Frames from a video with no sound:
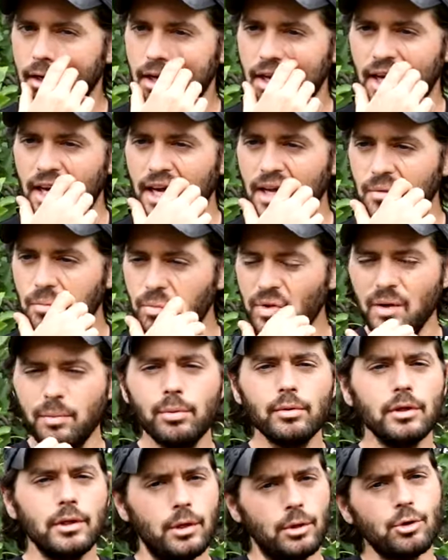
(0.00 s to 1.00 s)
And
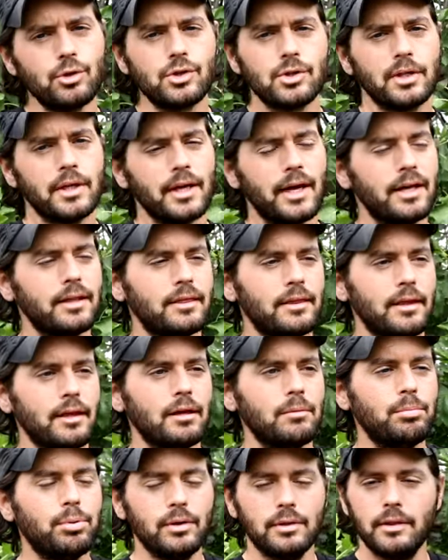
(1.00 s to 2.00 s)
people usually, I
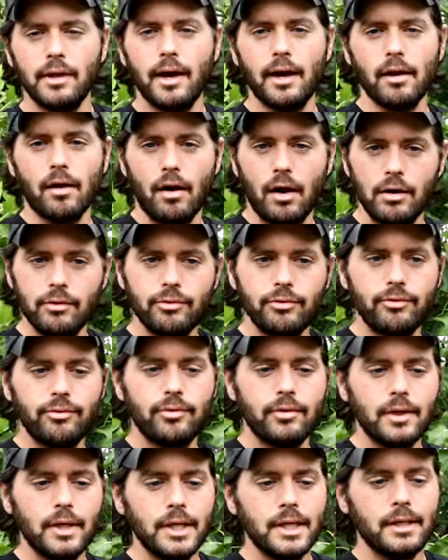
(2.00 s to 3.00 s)
think, put that
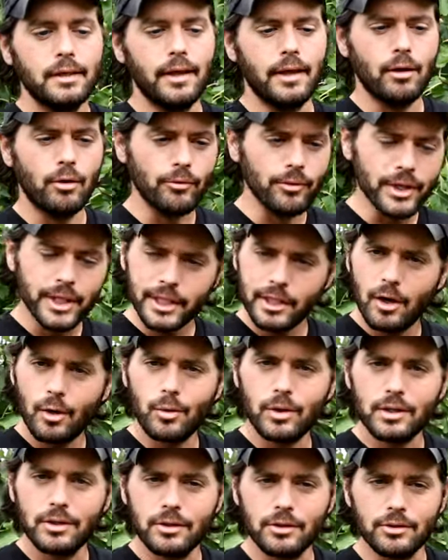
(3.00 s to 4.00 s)
off. They don't really know
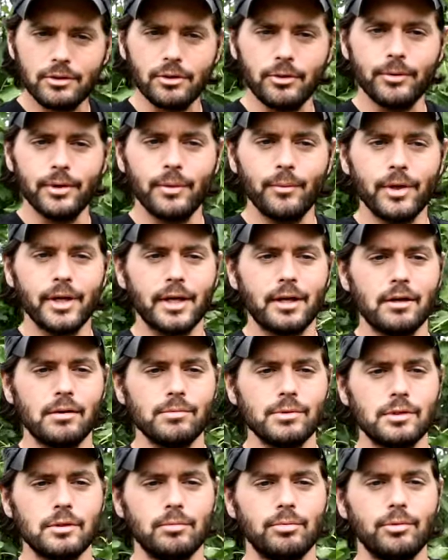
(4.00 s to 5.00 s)
what they're doing when it
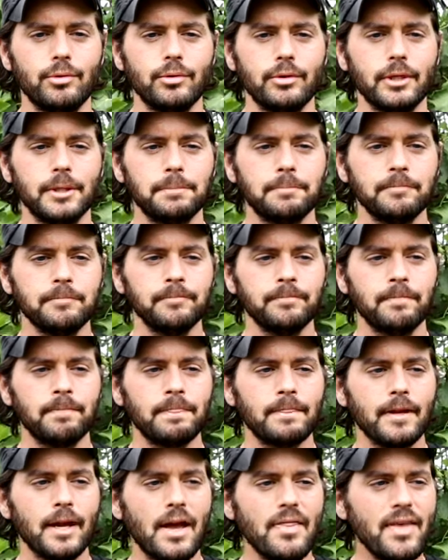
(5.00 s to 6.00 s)
comes to pruning.
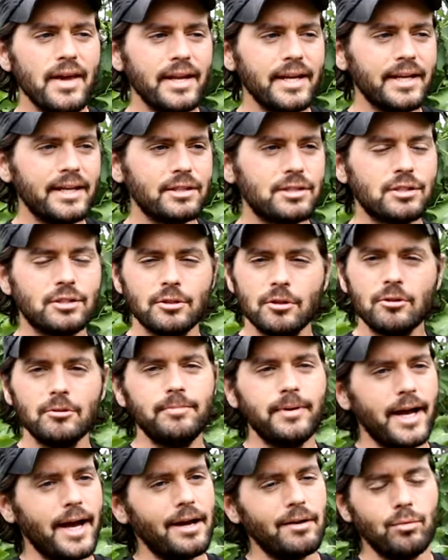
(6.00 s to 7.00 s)
And then it gets so
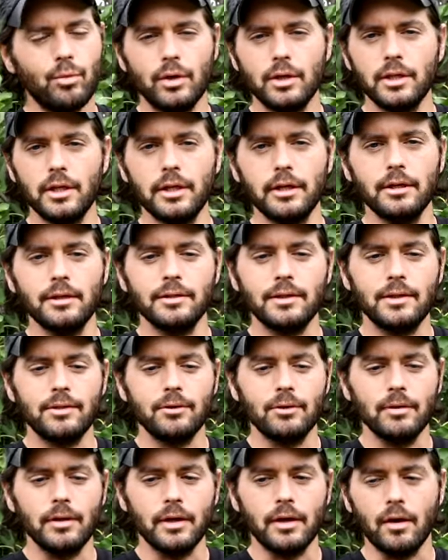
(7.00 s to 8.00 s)
bad one year that
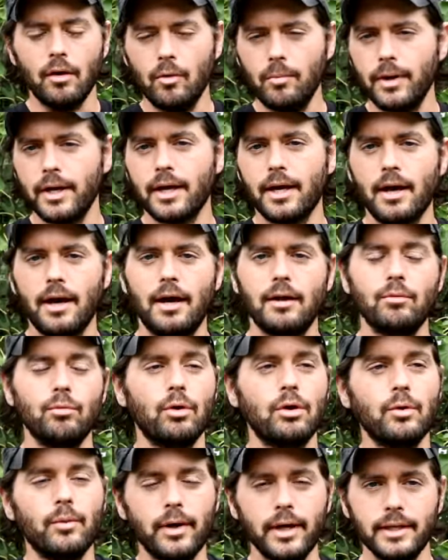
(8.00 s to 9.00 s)
they're like, oh my God,
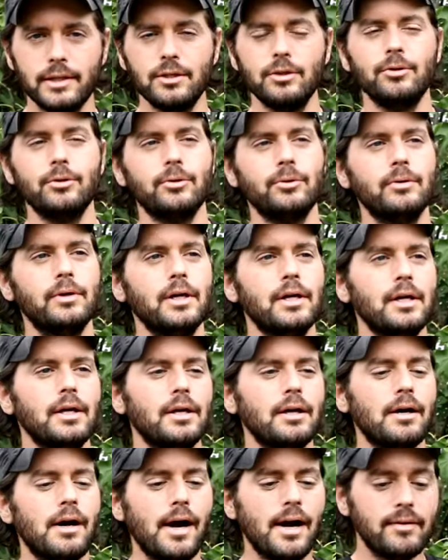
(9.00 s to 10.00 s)
what do I do?
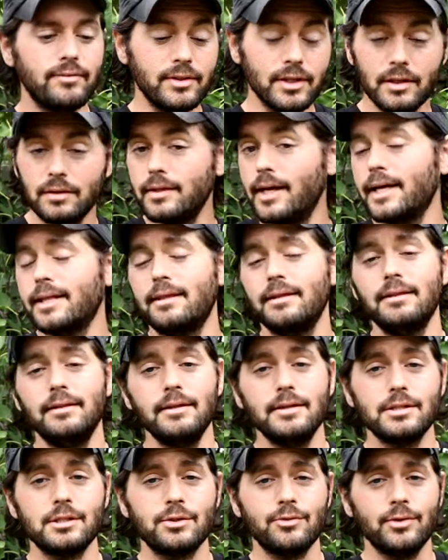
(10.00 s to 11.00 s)
I've neglected
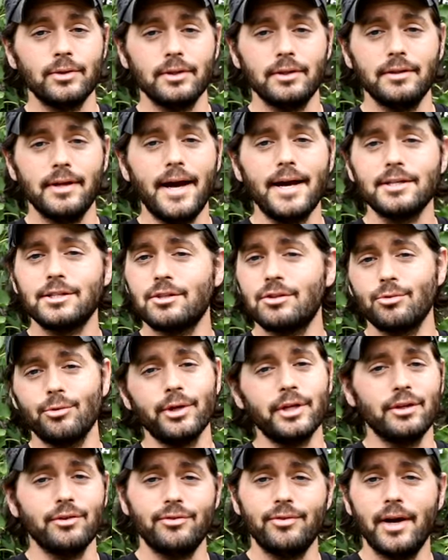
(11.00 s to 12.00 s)
this for the last
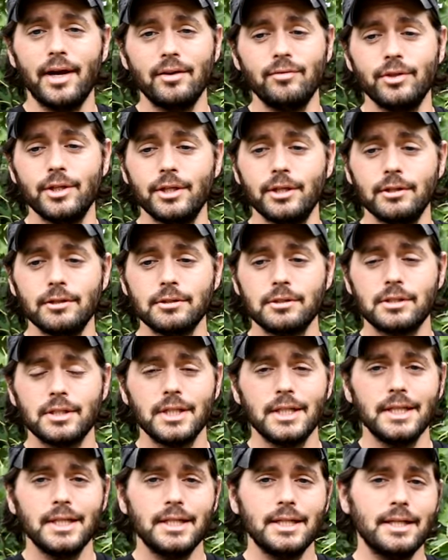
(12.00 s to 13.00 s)
three to five years,
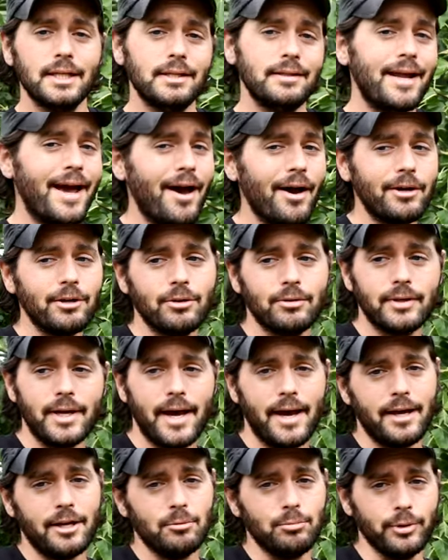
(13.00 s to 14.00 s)
and now I don't
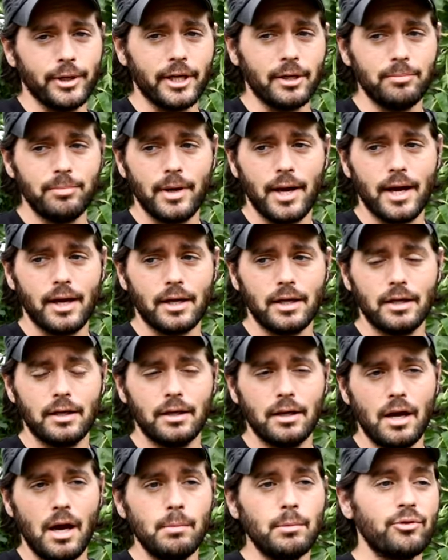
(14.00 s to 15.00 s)
know how to bring it back.
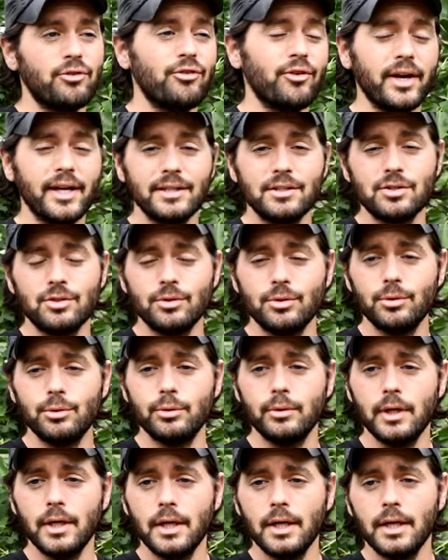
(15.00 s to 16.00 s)
I'm afraid
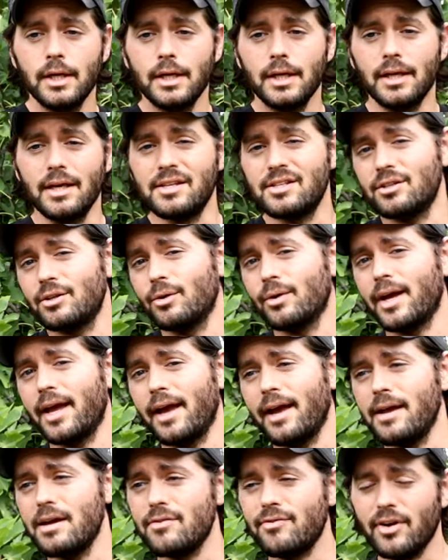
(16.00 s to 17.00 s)
to. Is it
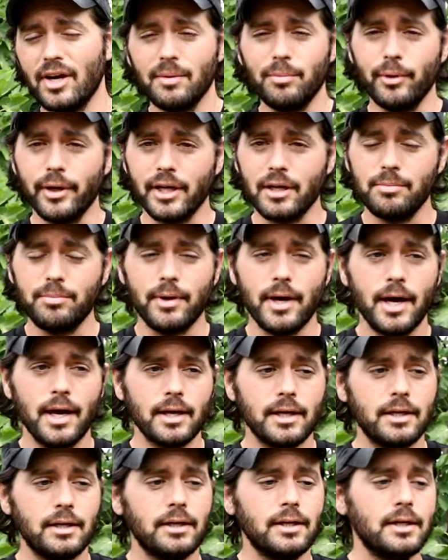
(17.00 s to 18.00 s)
okay if I bring it
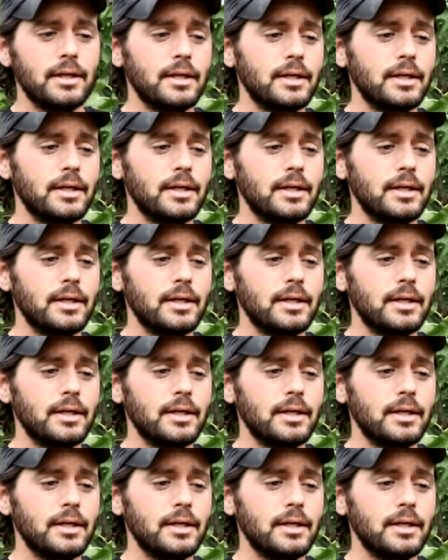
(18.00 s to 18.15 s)
back?